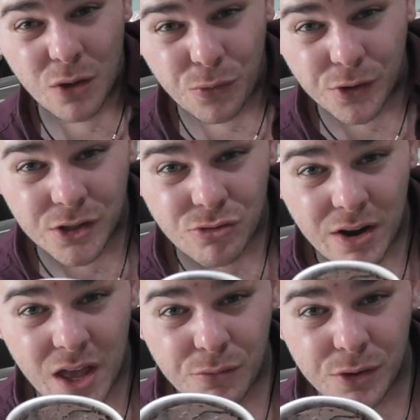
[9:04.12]
our fondants are
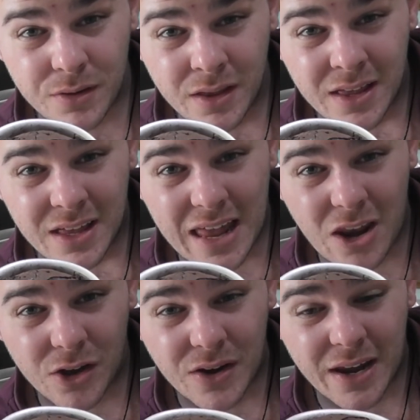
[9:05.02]
out of the oven.
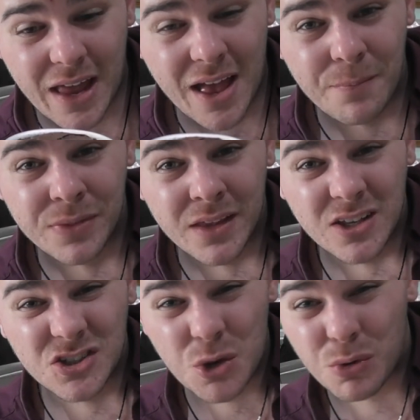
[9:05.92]
They're looking like that.
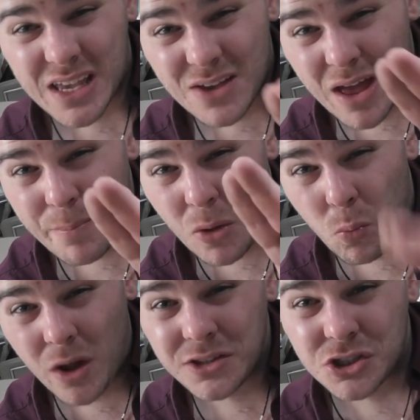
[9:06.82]
So you want to give that
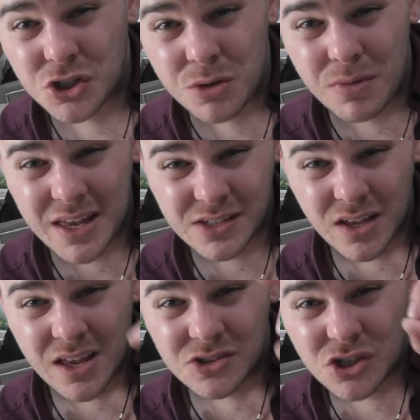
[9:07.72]
about 1 to 2
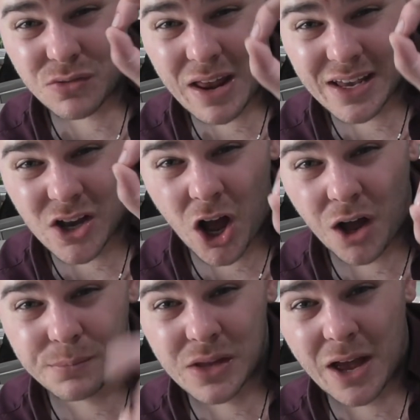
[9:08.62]
minutes just to let it
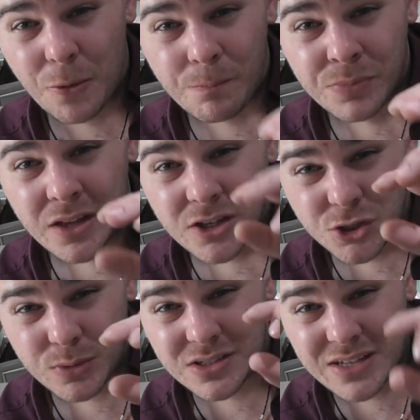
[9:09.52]
calm down
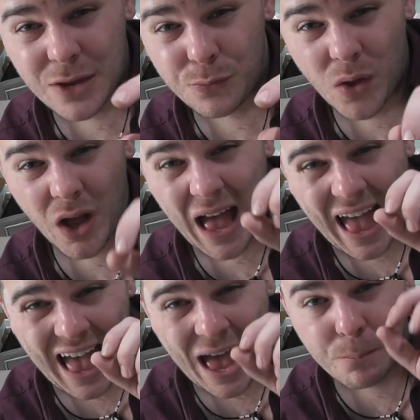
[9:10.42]
so it's safer
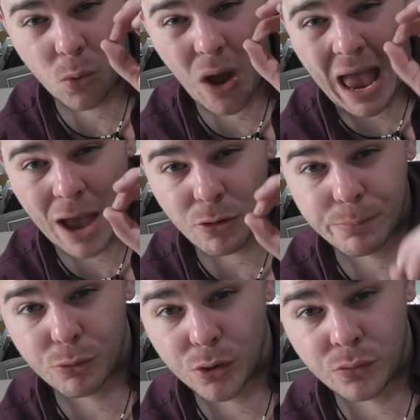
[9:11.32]
and more
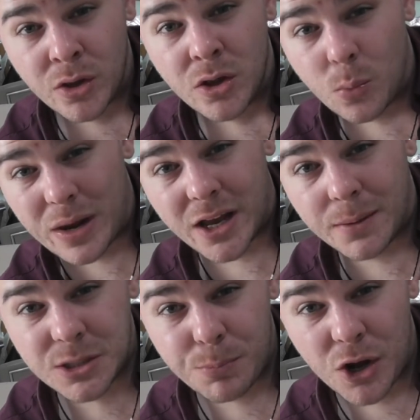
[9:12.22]
error proof when it
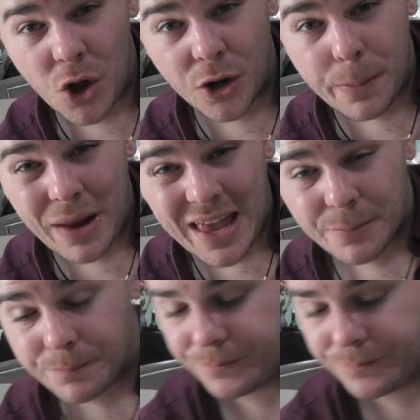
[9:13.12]
comes to putting it on the plate.